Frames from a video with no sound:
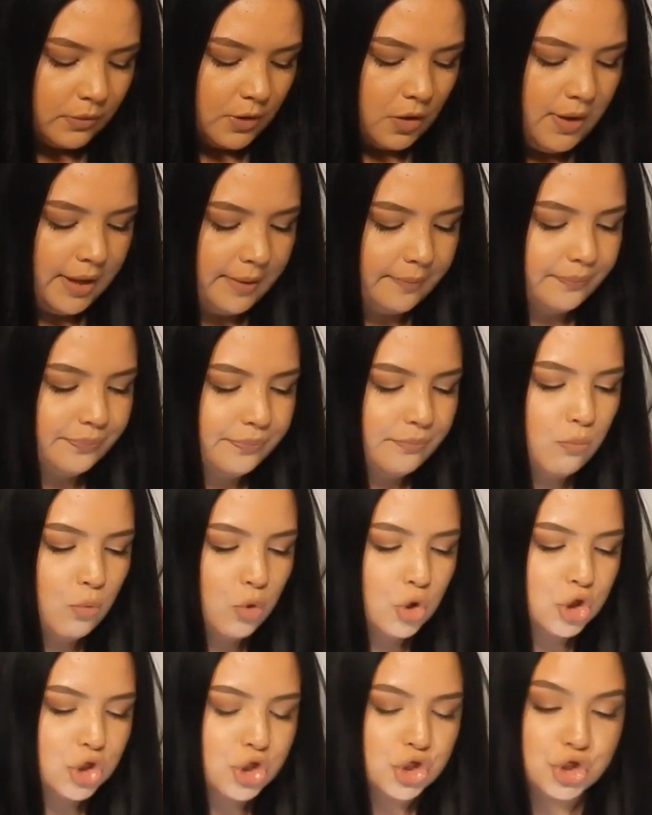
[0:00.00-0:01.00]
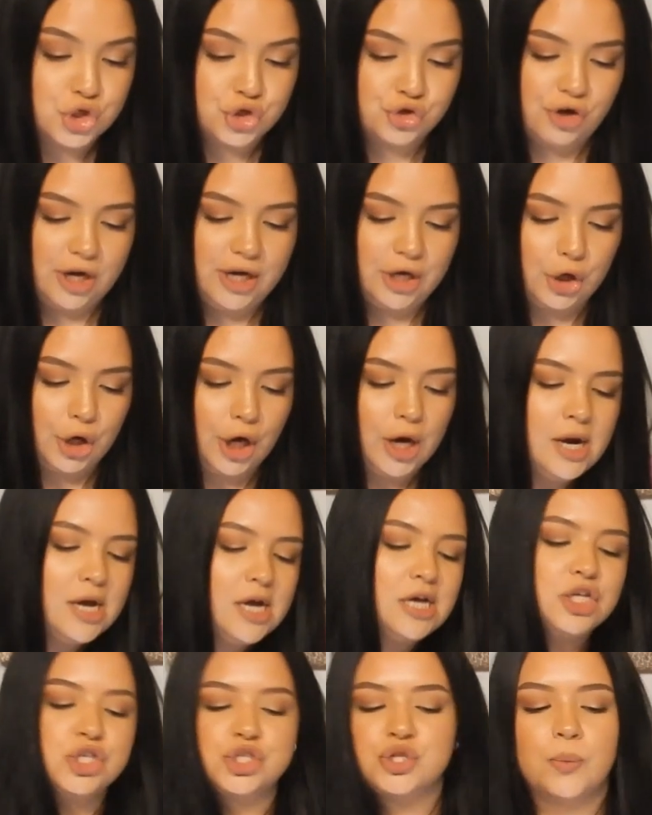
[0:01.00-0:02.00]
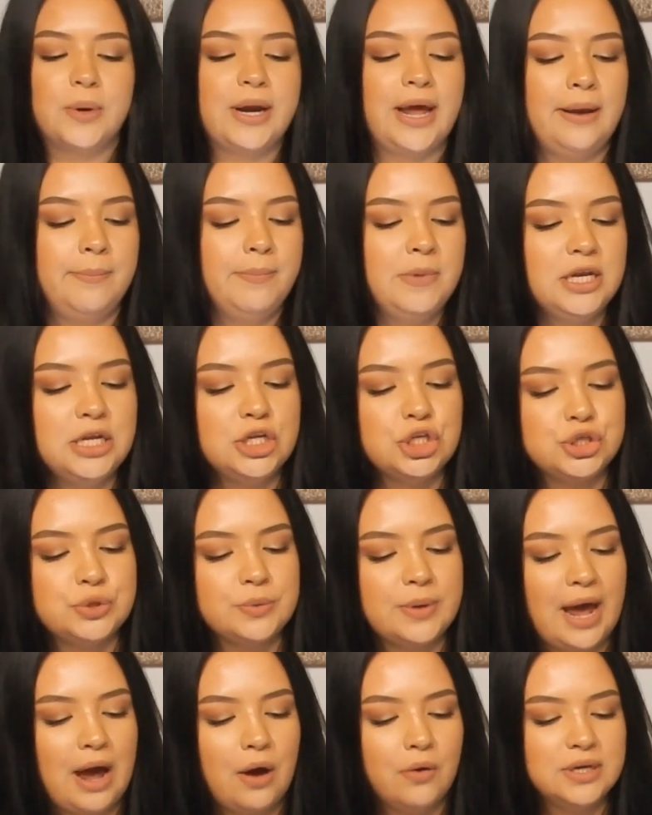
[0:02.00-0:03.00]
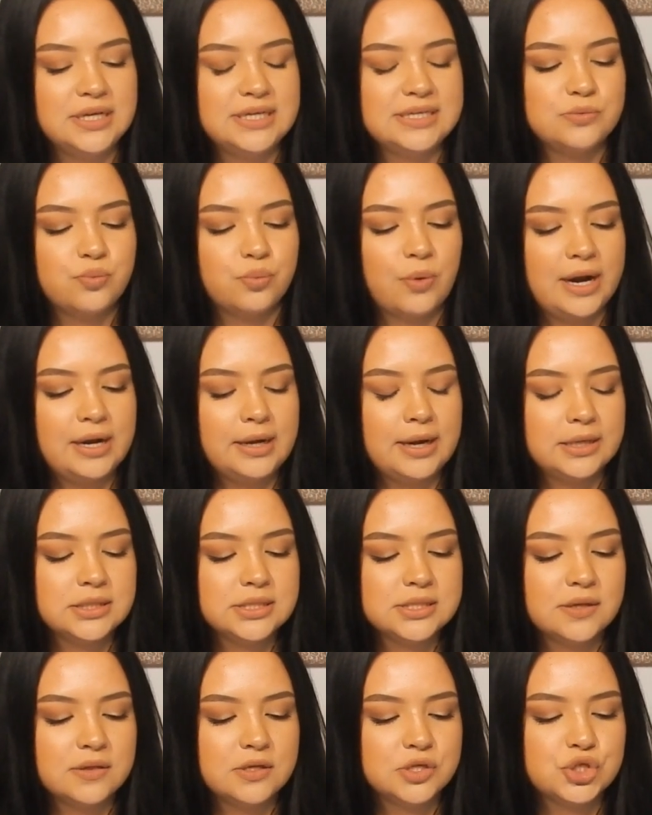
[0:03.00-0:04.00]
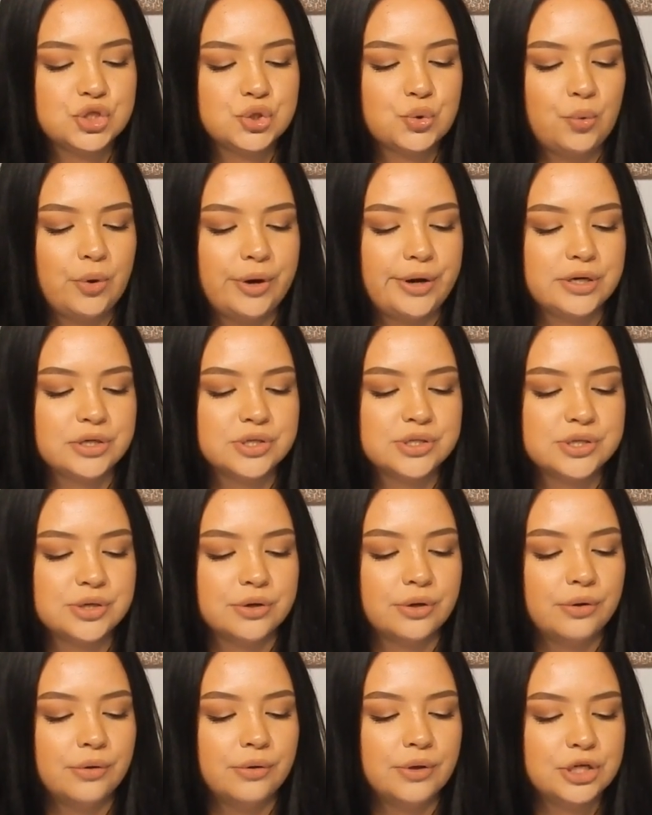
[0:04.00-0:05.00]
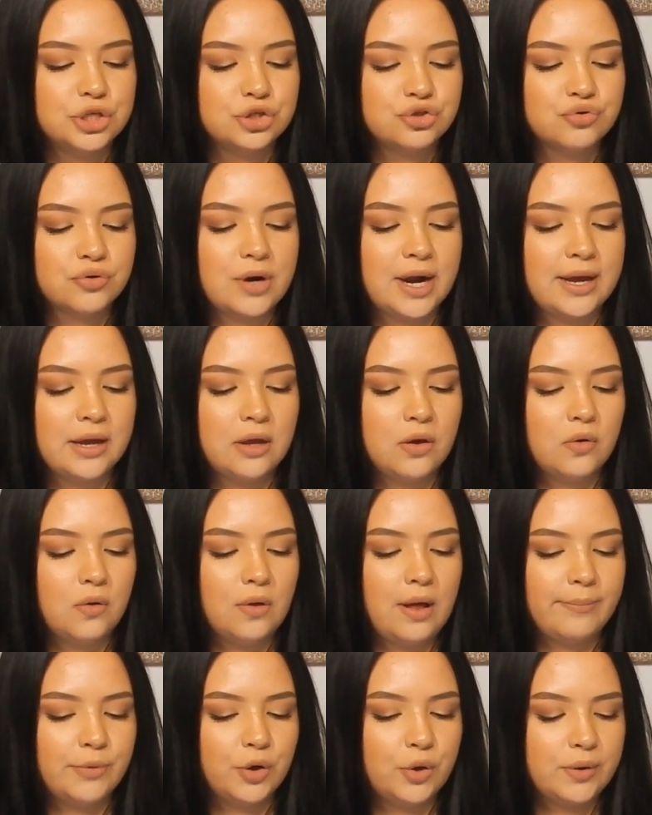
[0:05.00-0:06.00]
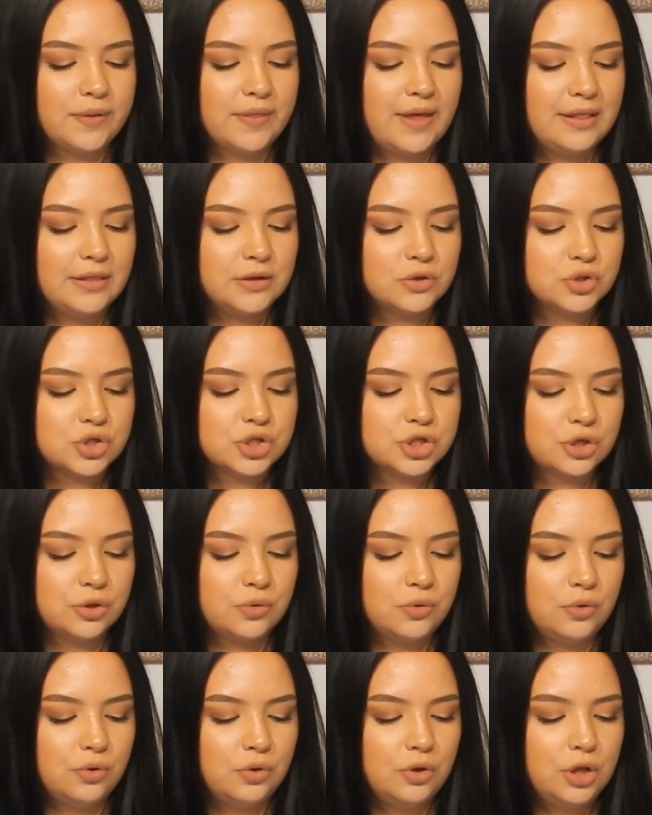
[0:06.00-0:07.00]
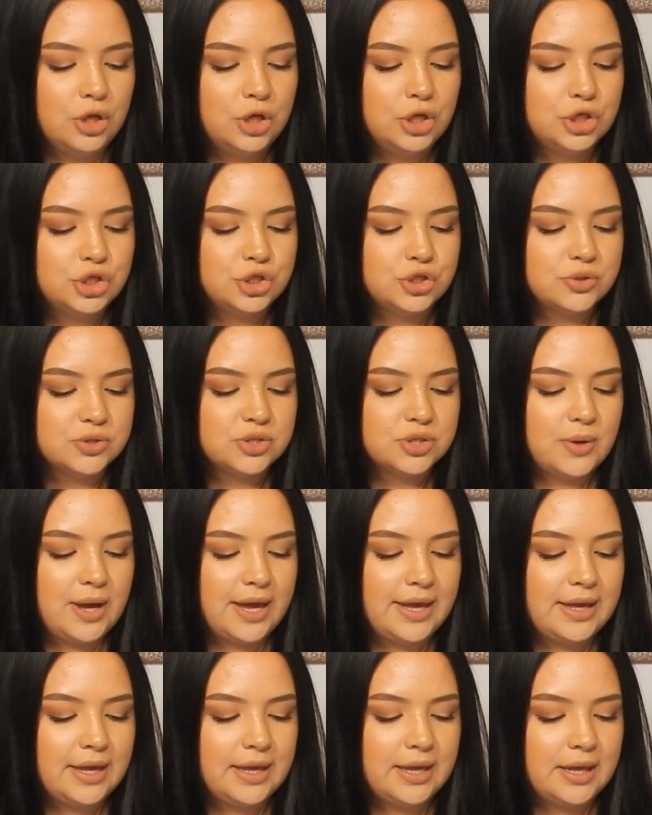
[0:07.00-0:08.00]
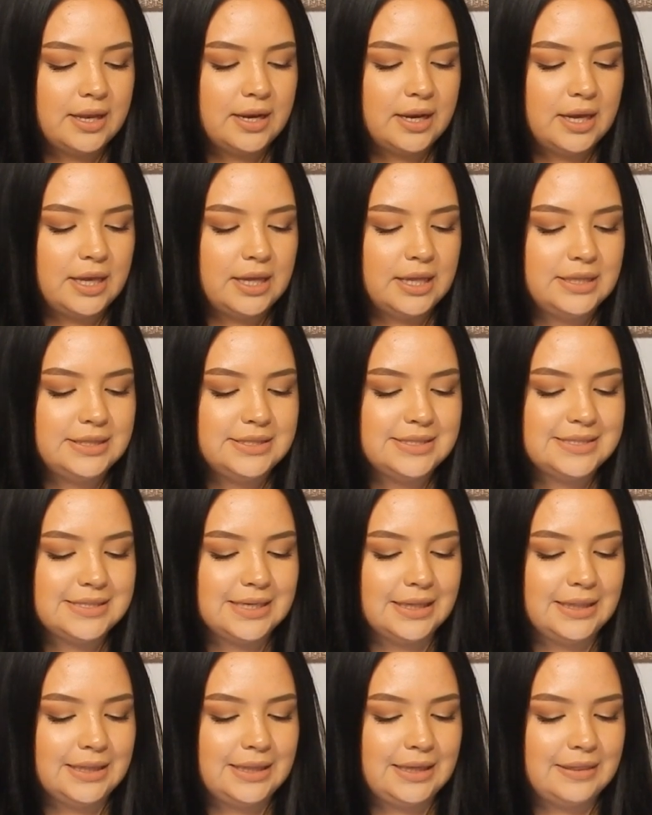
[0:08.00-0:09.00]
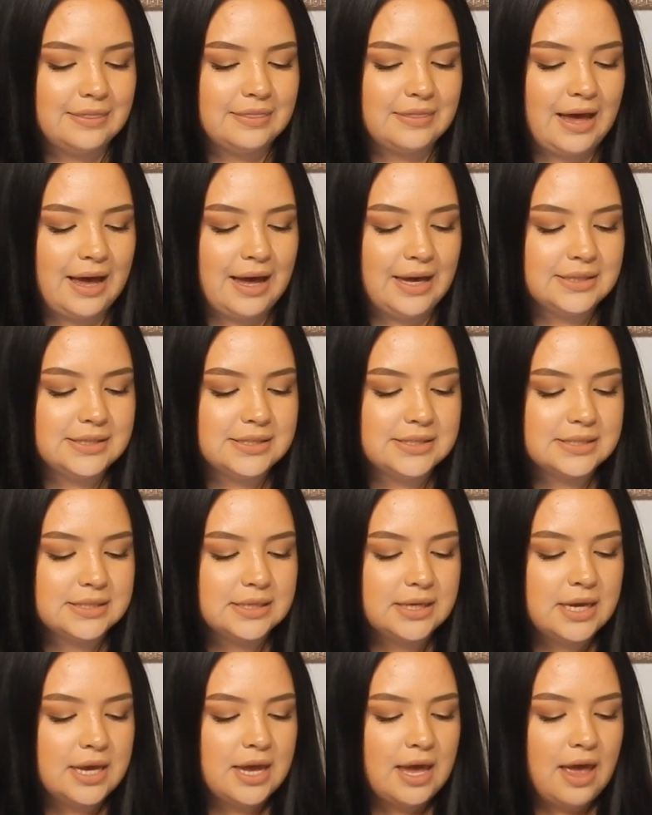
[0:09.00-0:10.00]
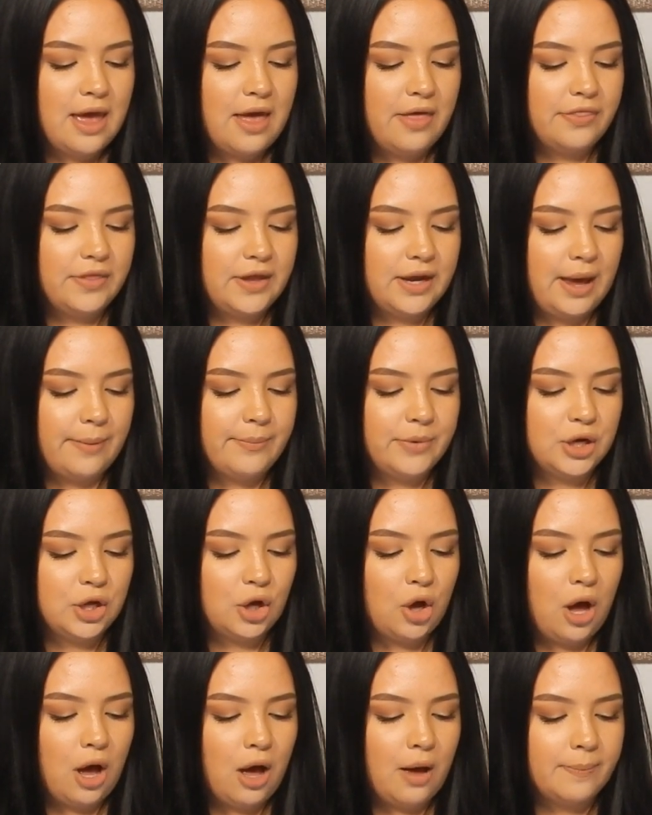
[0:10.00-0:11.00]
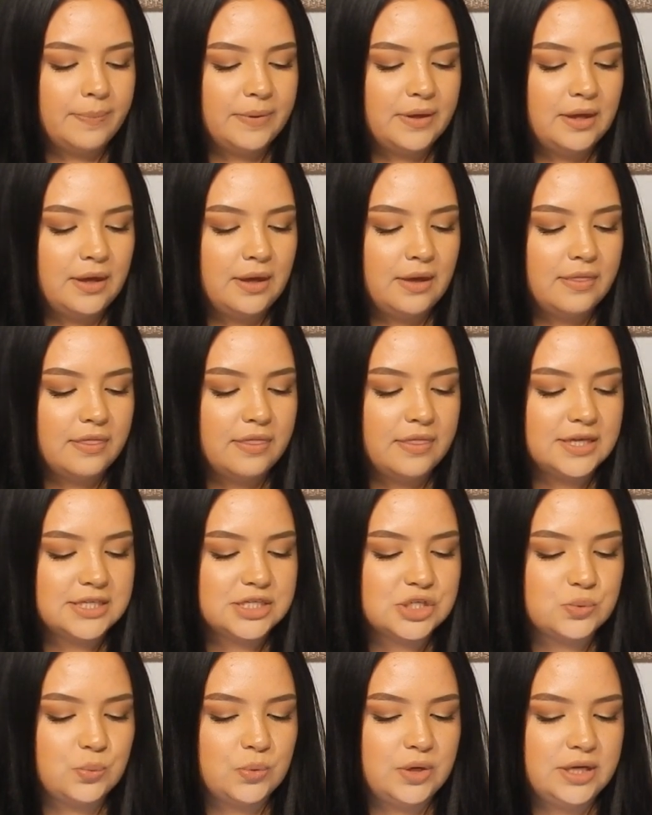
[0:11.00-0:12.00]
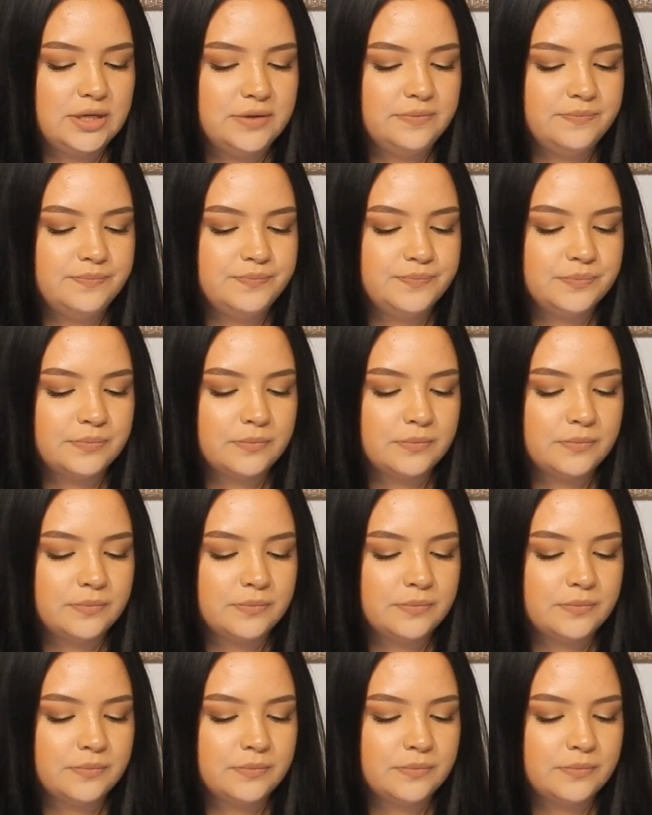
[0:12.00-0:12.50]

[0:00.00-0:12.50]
Okay, more straighter. So what I'm gonna do now is right next to the square, circle, and triangle, I'm gonna go to that little circle just so I can delete that. And then I'm gonna copy this one.